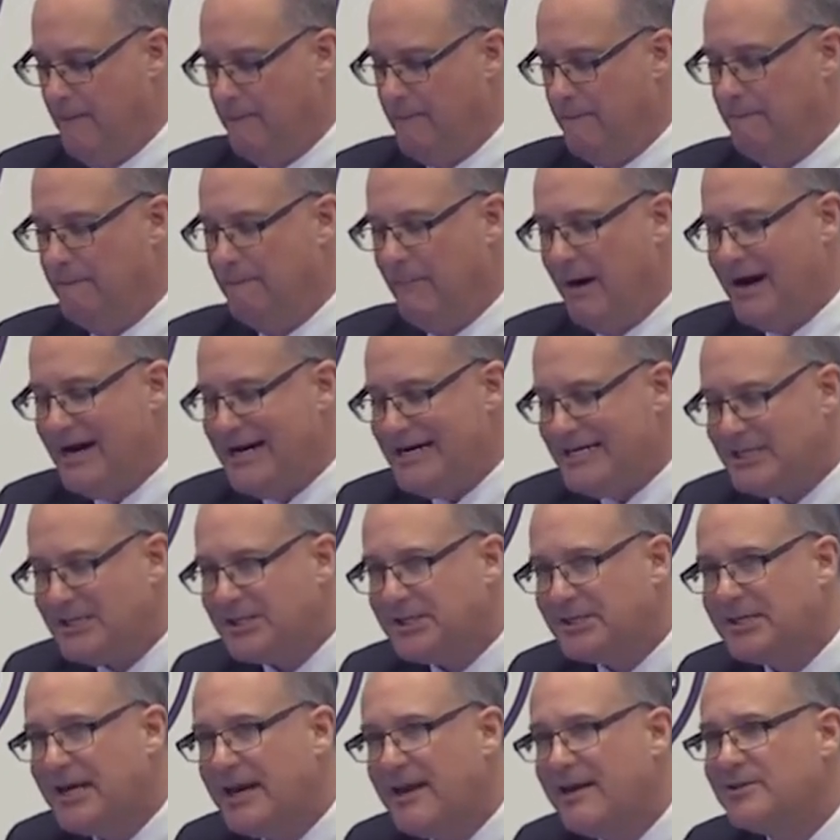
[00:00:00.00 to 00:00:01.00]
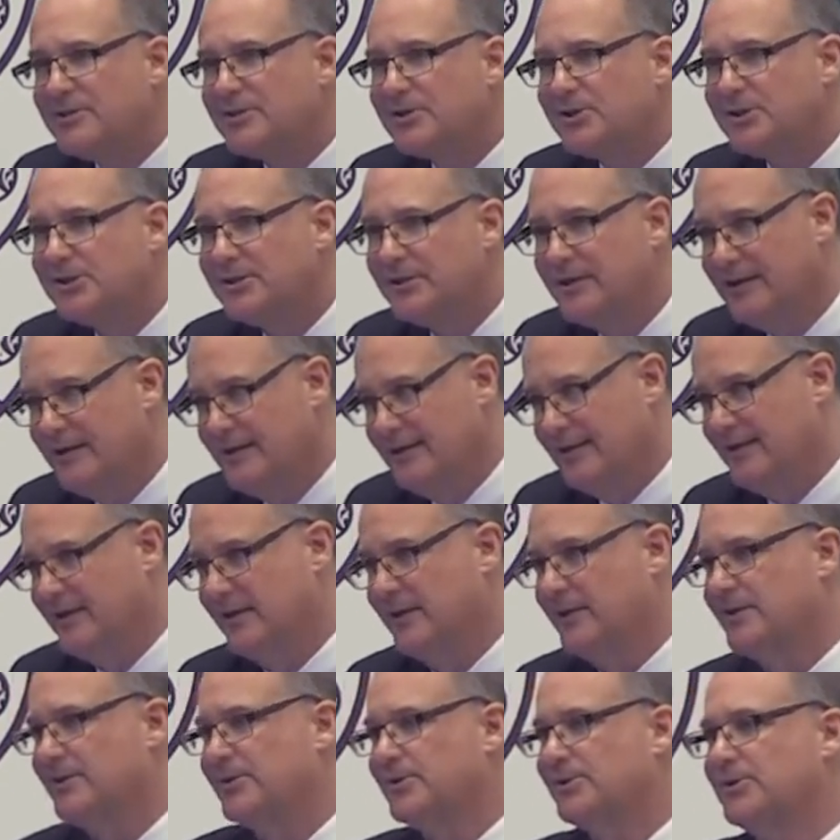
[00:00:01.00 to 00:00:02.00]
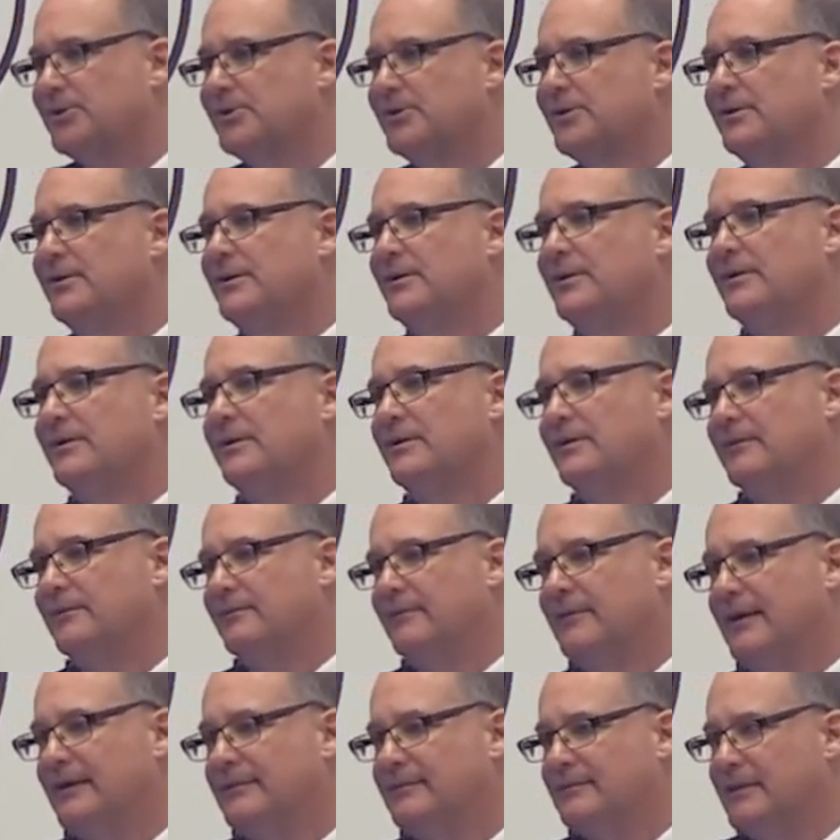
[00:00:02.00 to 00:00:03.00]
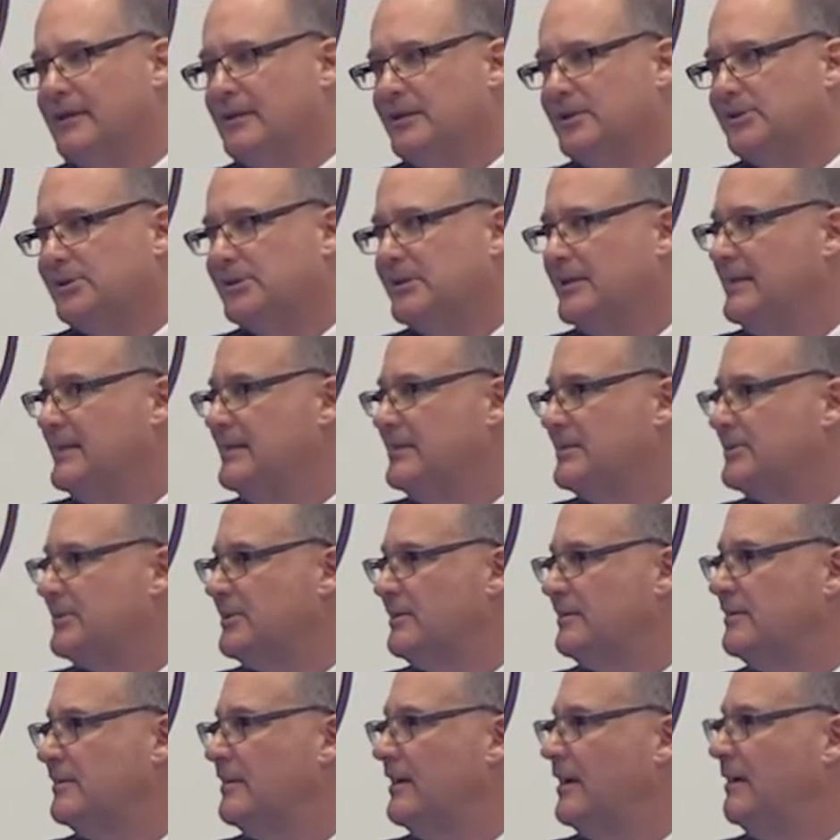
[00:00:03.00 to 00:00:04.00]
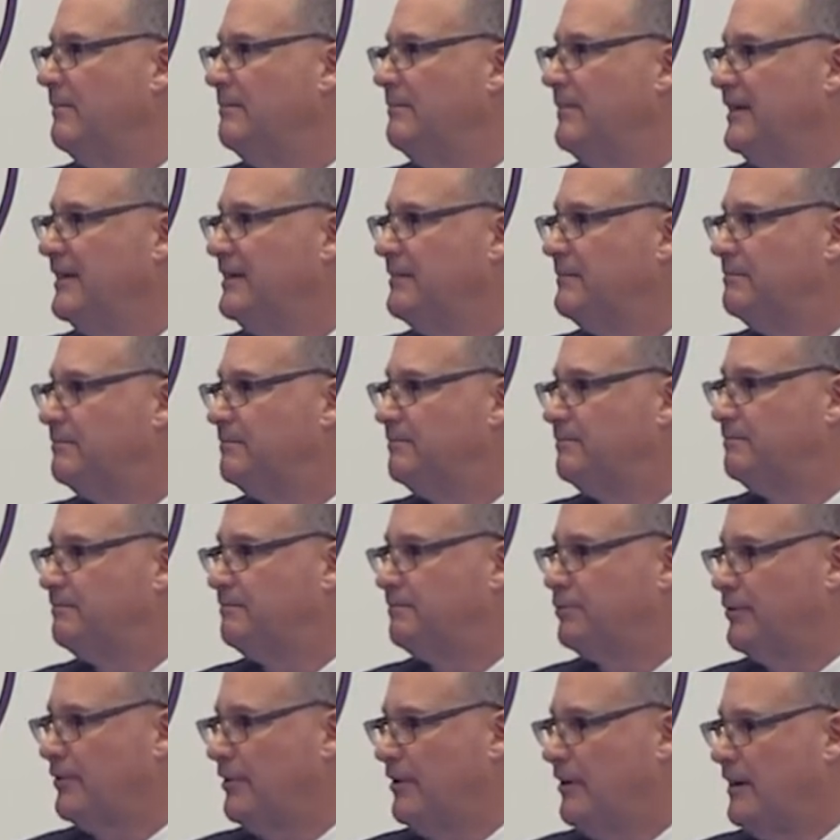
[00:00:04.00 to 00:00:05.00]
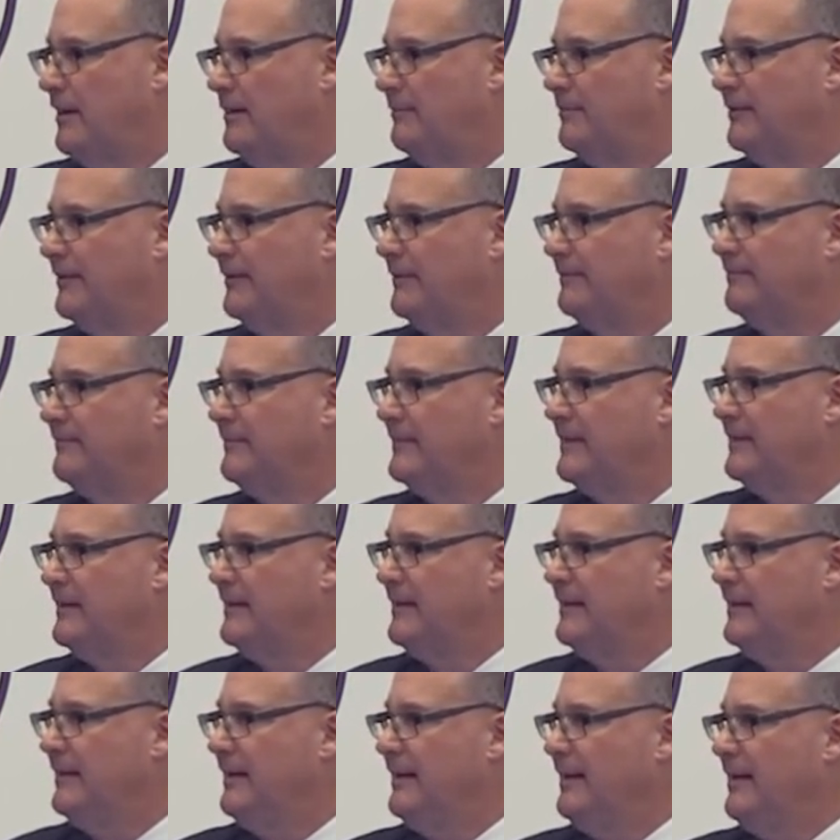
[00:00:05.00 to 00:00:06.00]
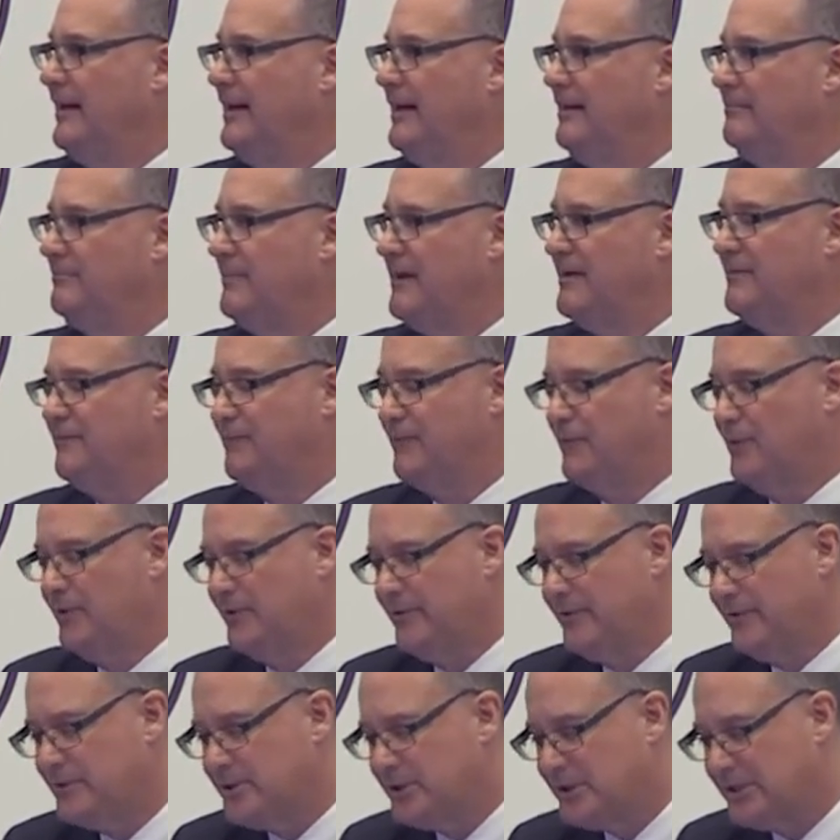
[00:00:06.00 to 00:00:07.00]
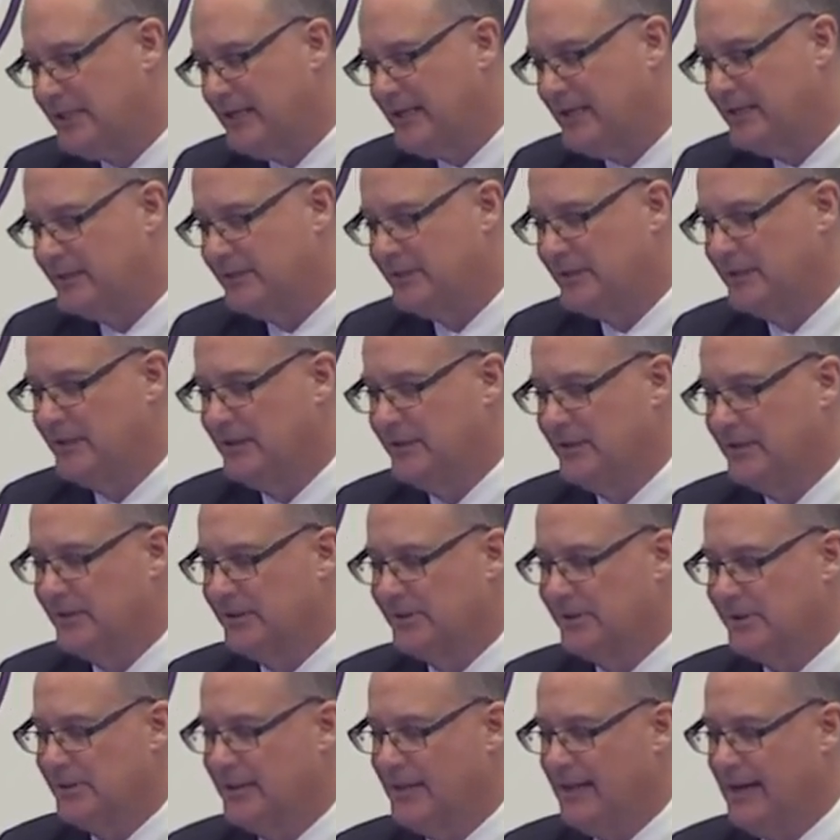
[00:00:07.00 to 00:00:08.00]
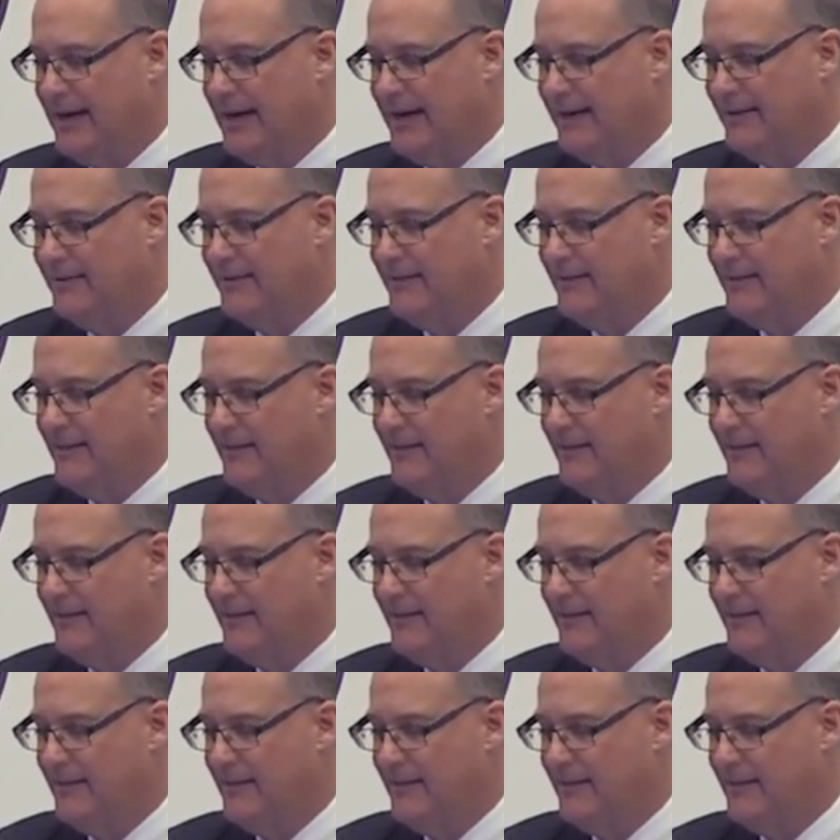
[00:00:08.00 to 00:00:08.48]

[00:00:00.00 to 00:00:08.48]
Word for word: my sense is that this isn't a big problem. And my further sense is that